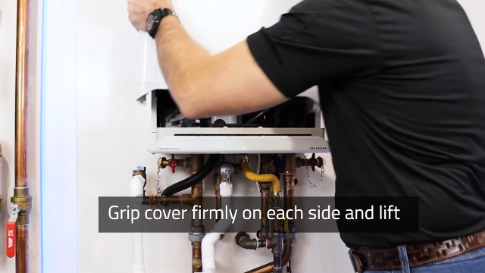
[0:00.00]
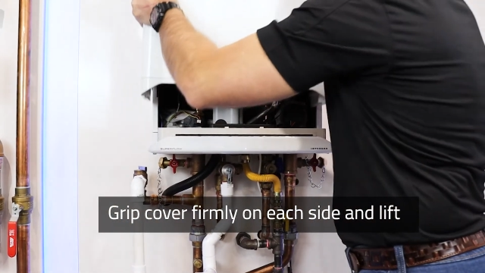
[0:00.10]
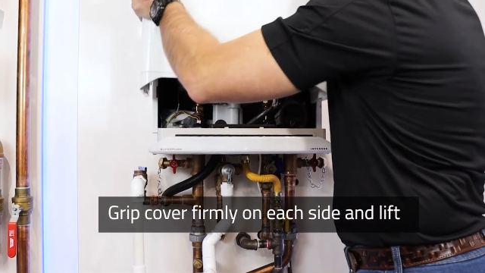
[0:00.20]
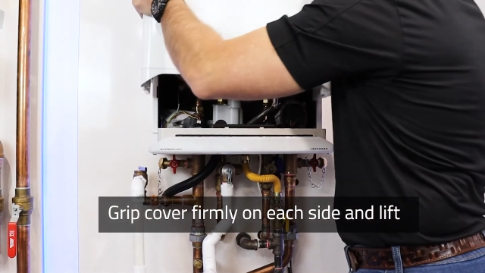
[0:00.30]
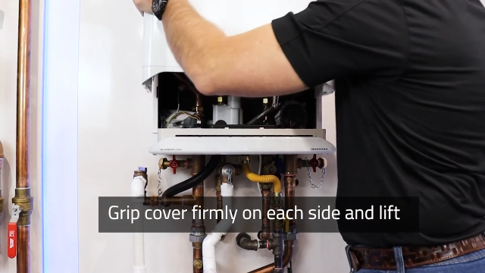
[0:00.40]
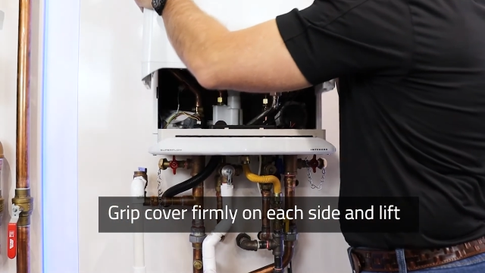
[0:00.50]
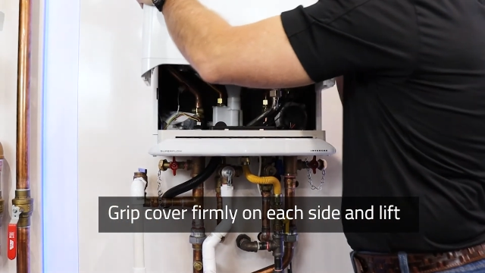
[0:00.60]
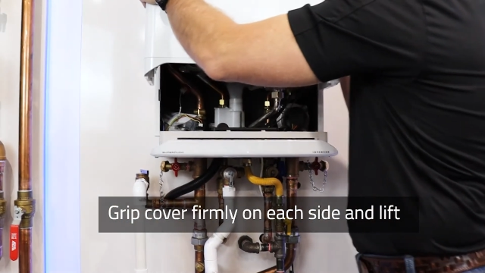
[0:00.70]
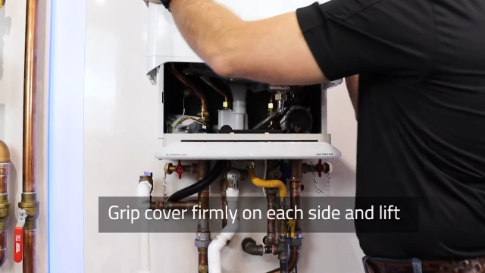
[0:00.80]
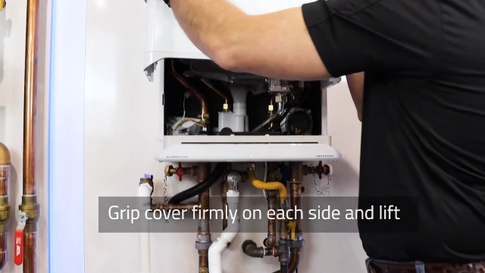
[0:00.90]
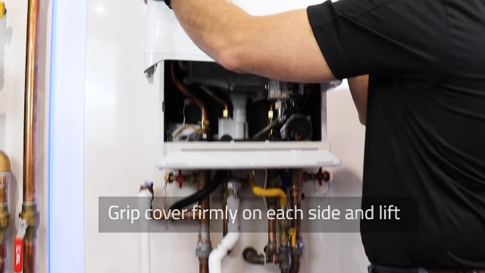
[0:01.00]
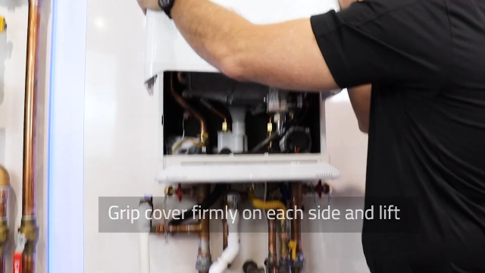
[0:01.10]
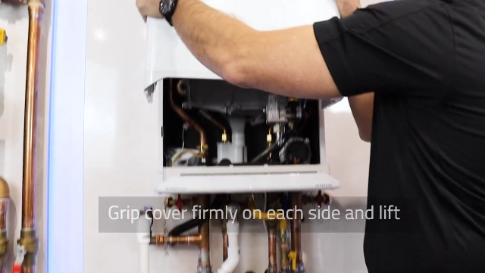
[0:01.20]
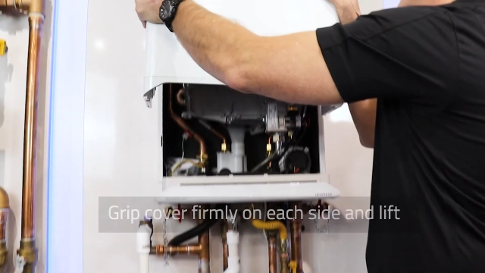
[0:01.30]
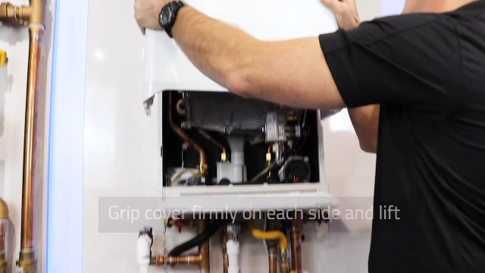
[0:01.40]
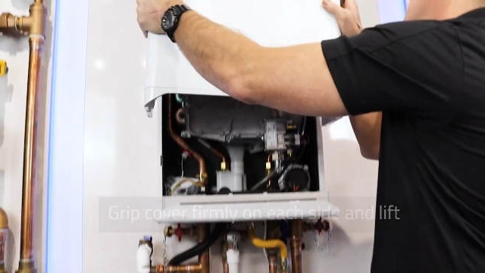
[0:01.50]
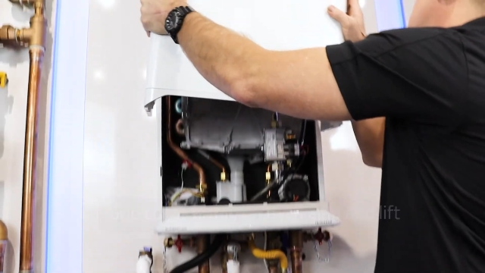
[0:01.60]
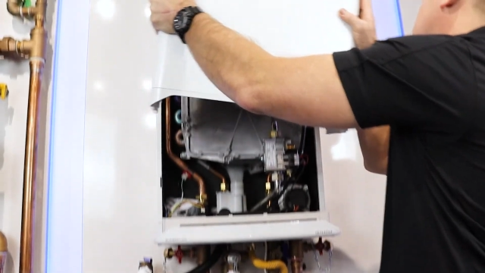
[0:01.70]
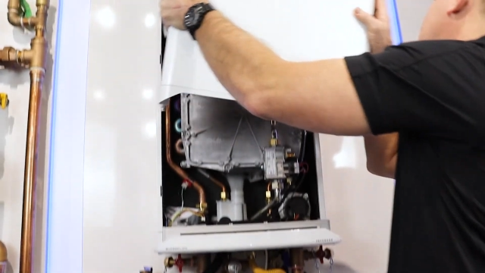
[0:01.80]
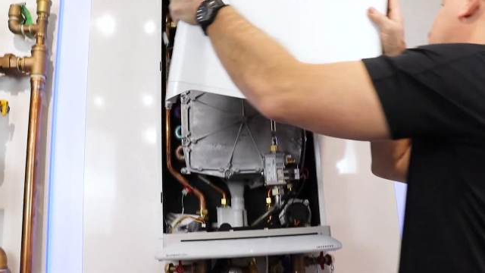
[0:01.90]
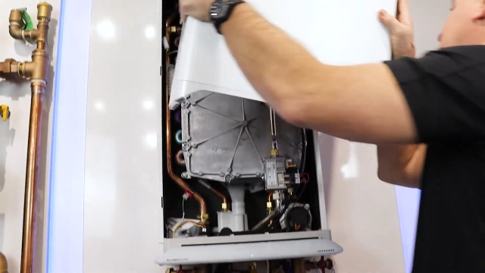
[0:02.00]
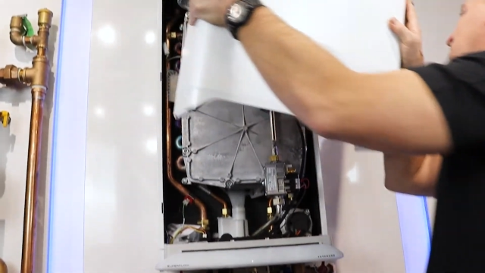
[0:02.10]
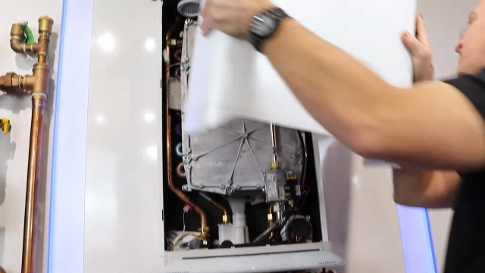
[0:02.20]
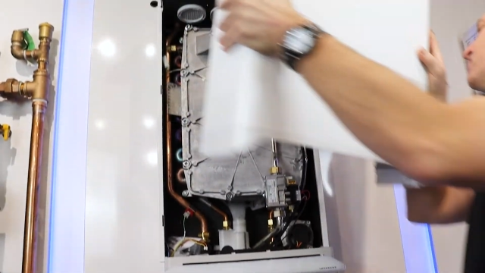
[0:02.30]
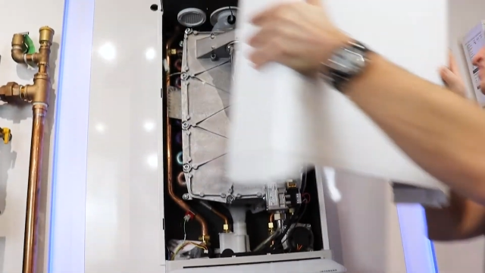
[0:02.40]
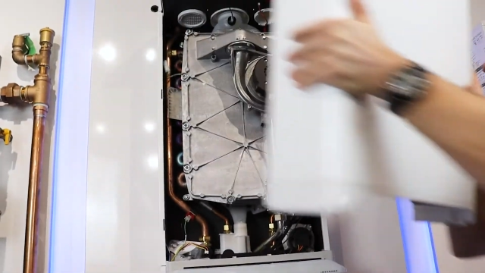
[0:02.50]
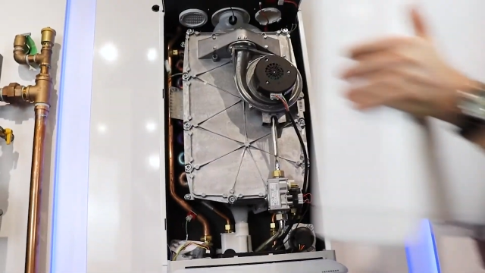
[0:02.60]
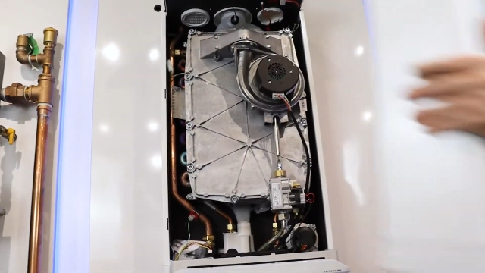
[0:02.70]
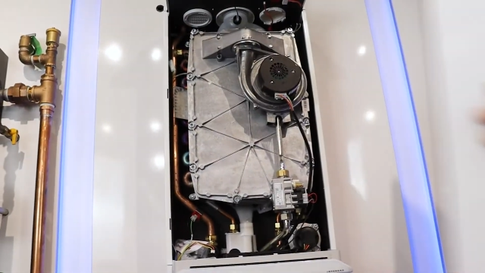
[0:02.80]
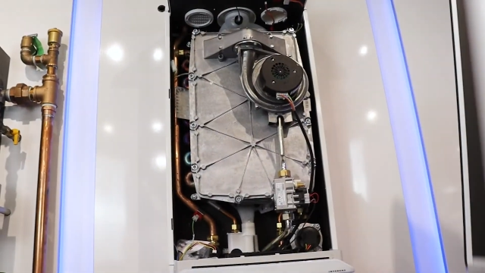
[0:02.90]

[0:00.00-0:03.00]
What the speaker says: (no speaker visible)